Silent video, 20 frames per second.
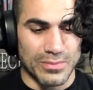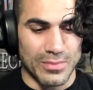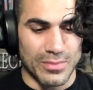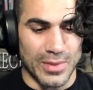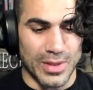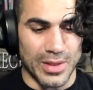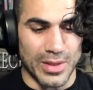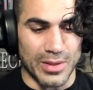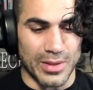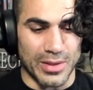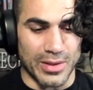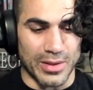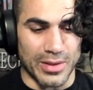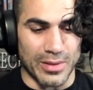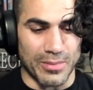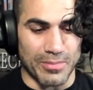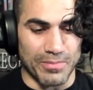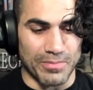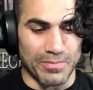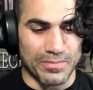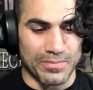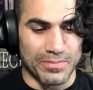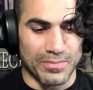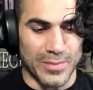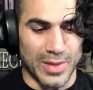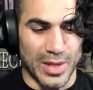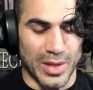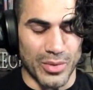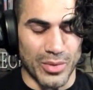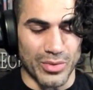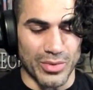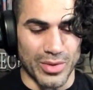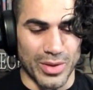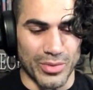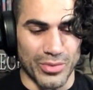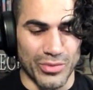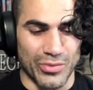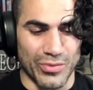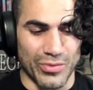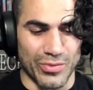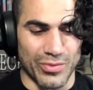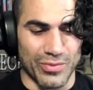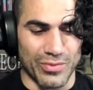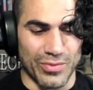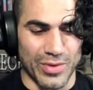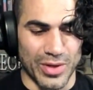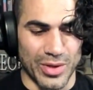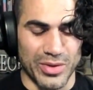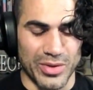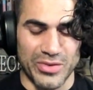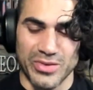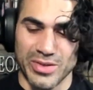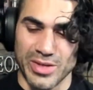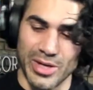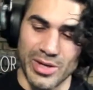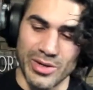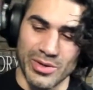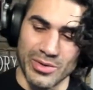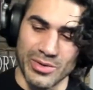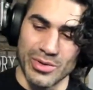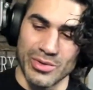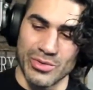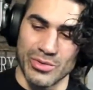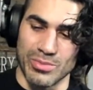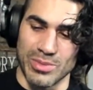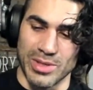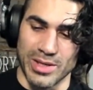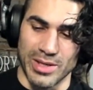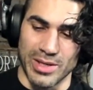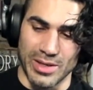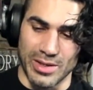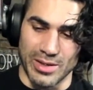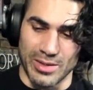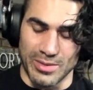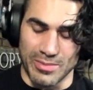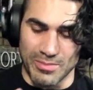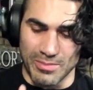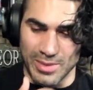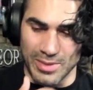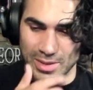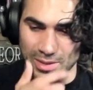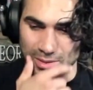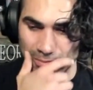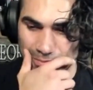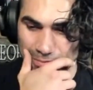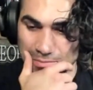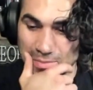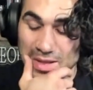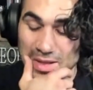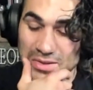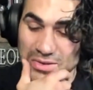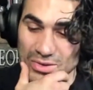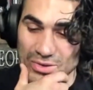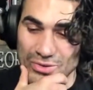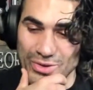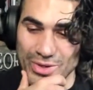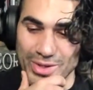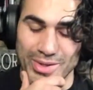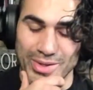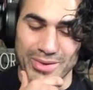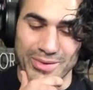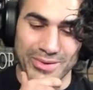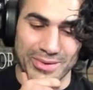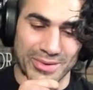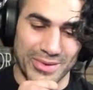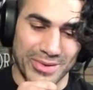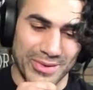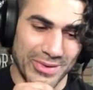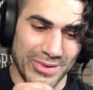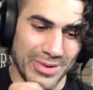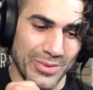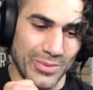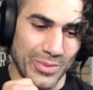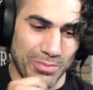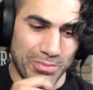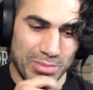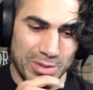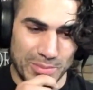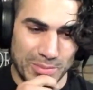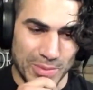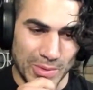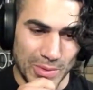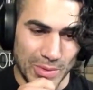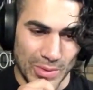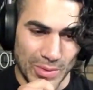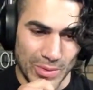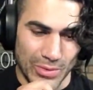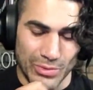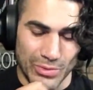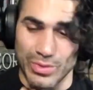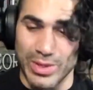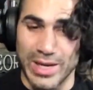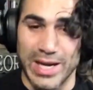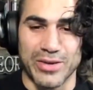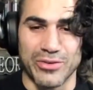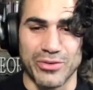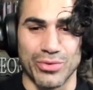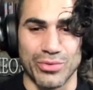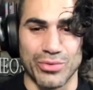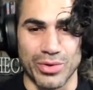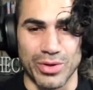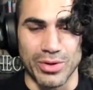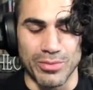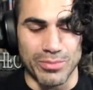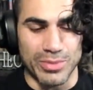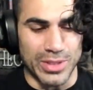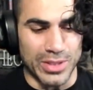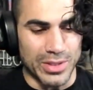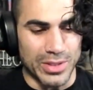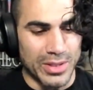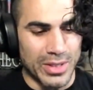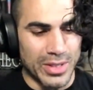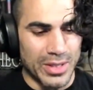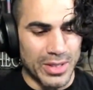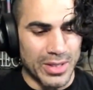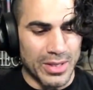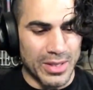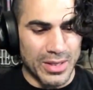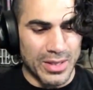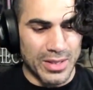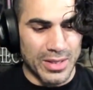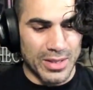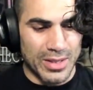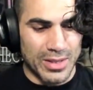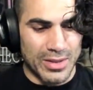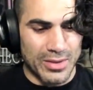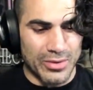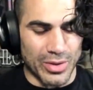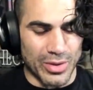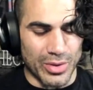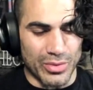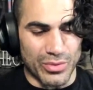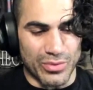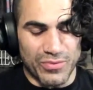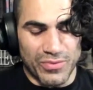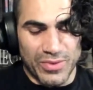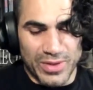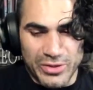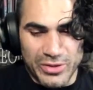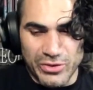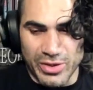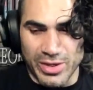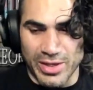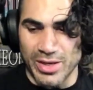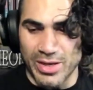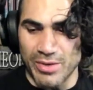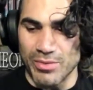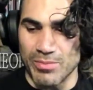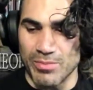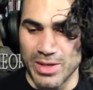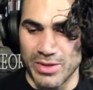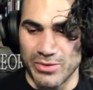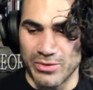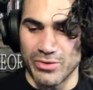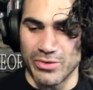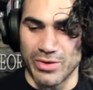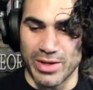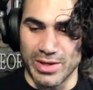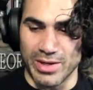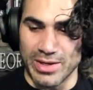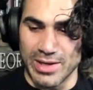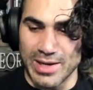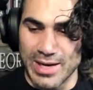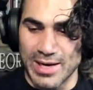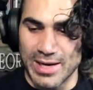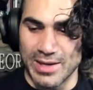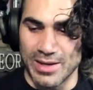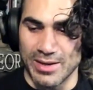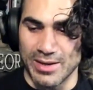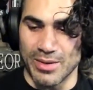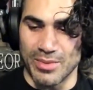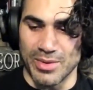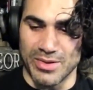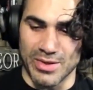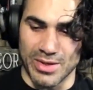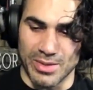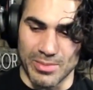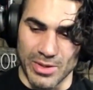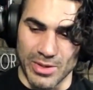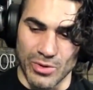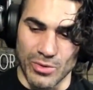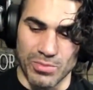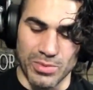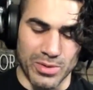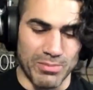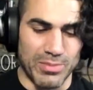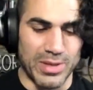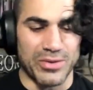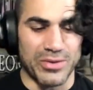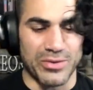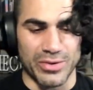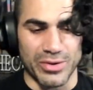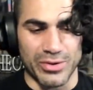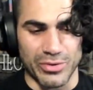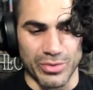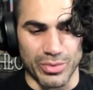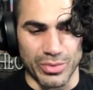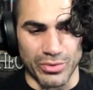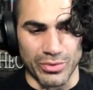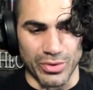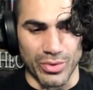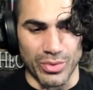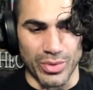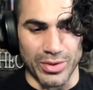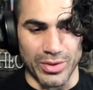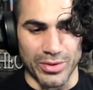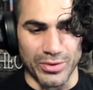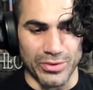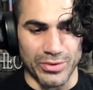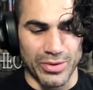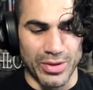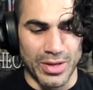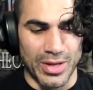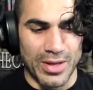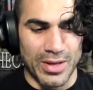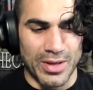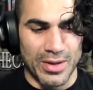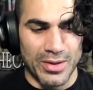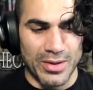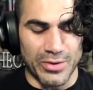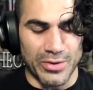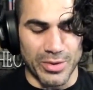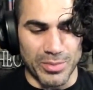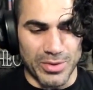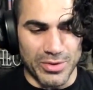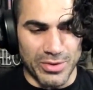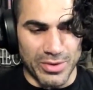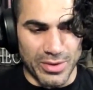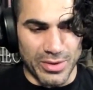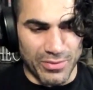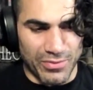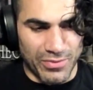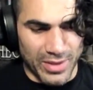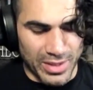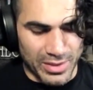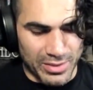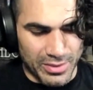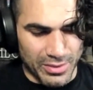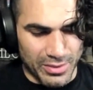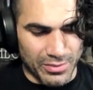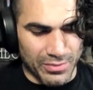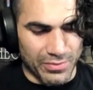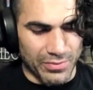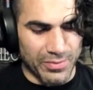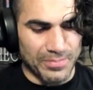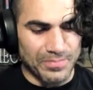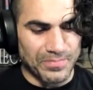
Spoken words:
And I was very scared to go through my messages and see what people's reactions were going to be. So I was flinching at every message I got, and every time I opened a message, it was always something to the effect of,